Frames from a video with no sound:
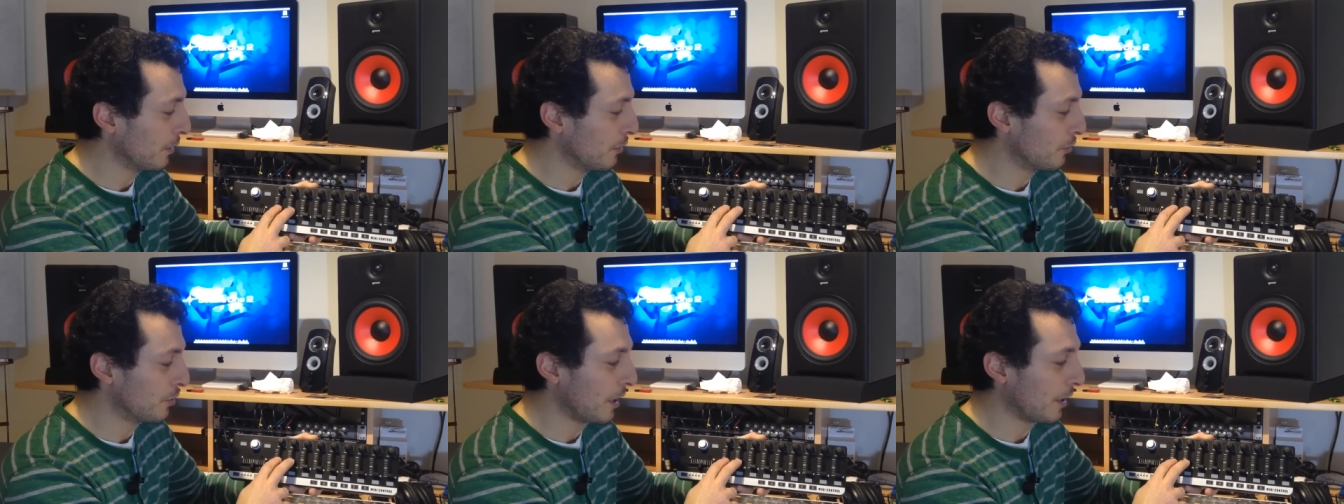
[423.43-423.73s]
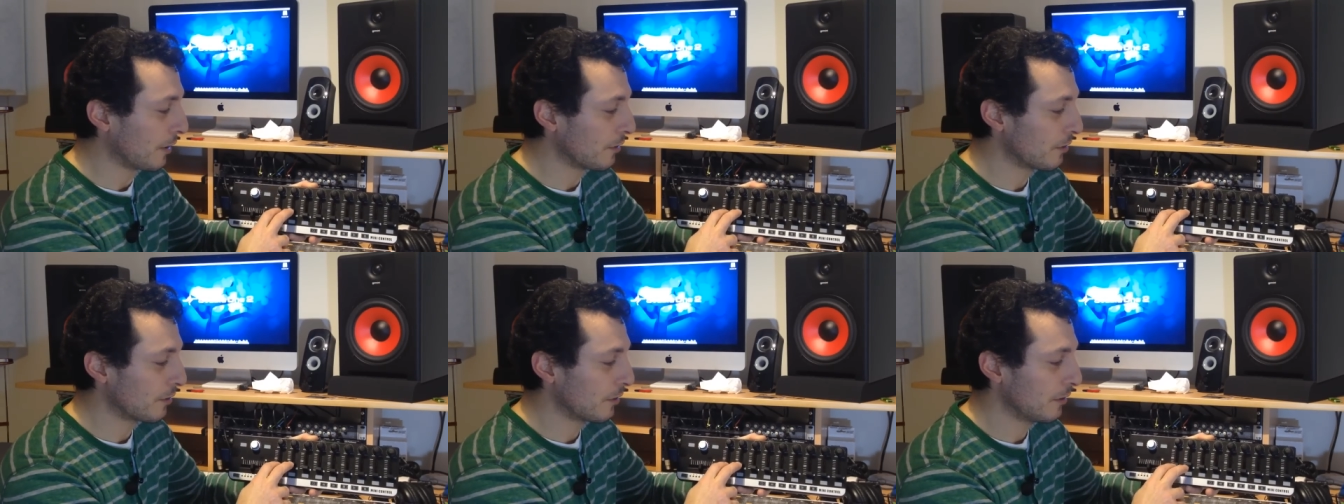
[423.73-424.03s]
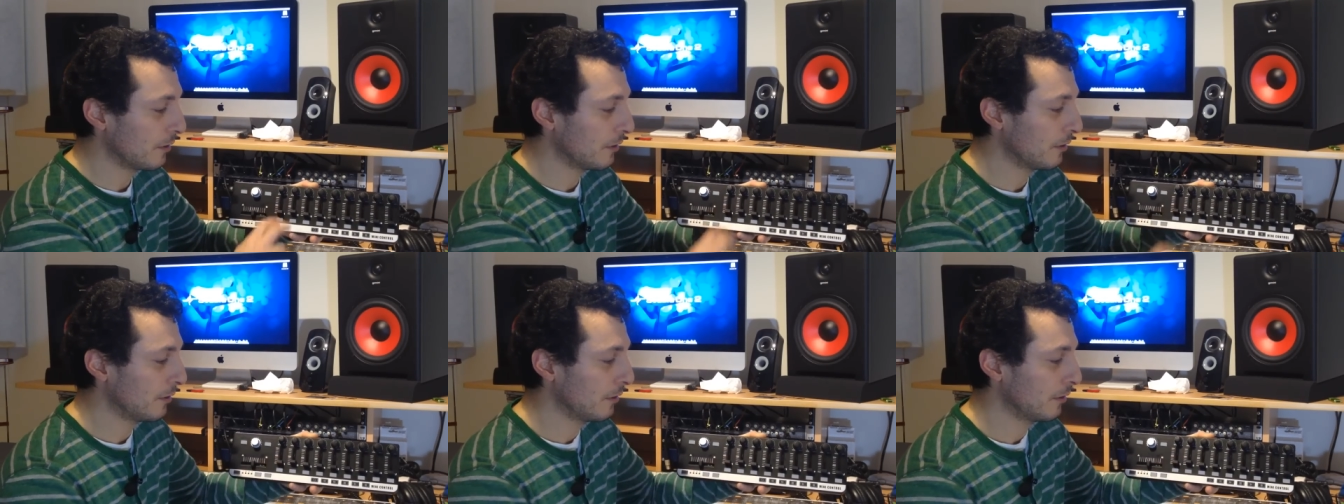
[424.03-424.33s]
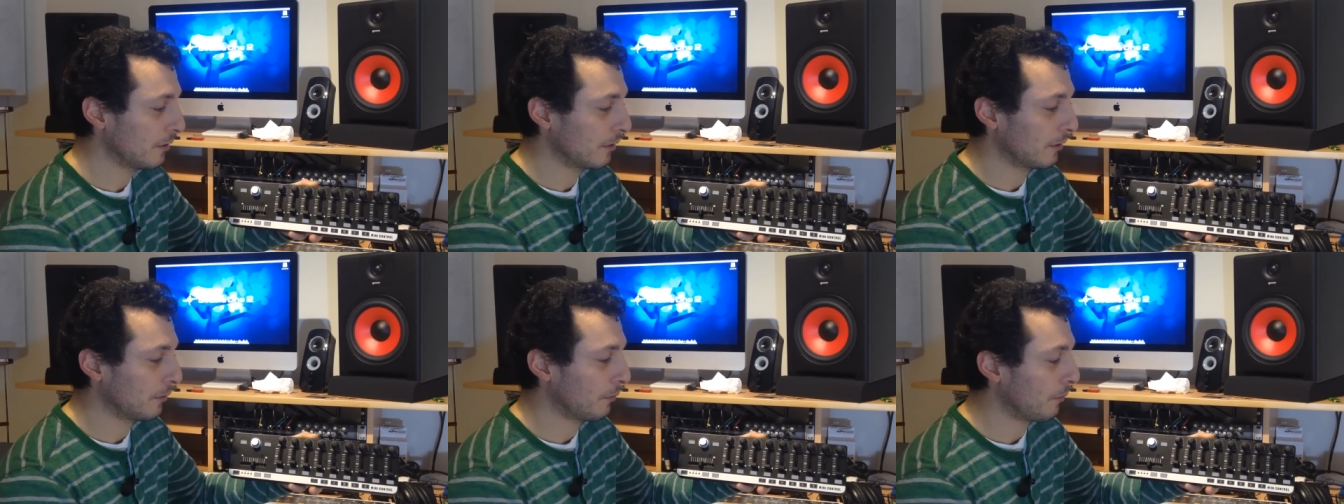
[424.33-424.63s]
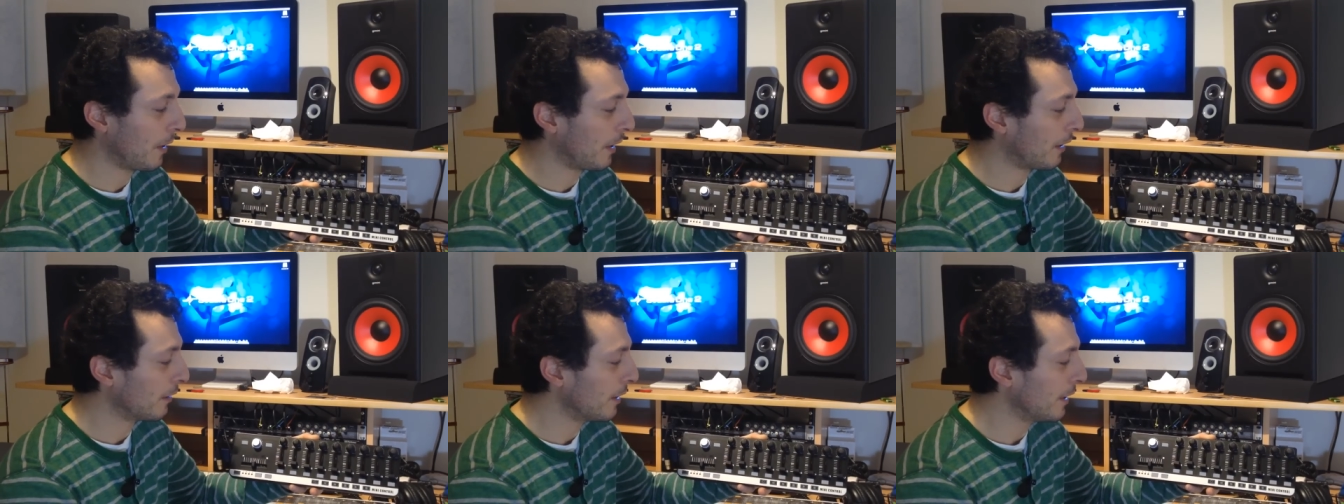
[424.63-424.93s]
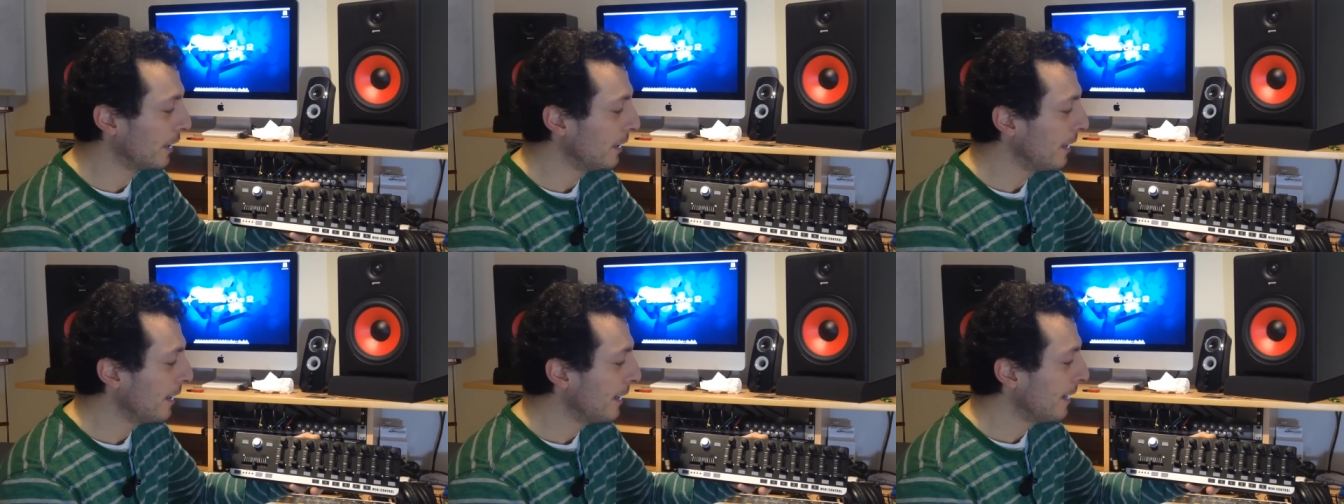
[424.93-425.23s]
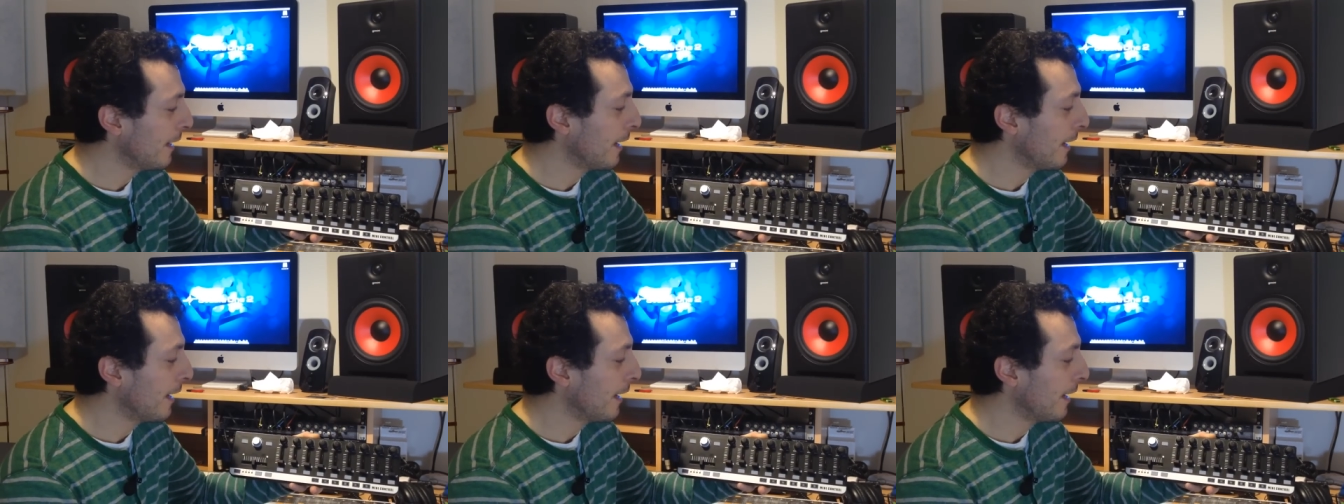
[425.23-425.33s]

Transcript: adjust correctly.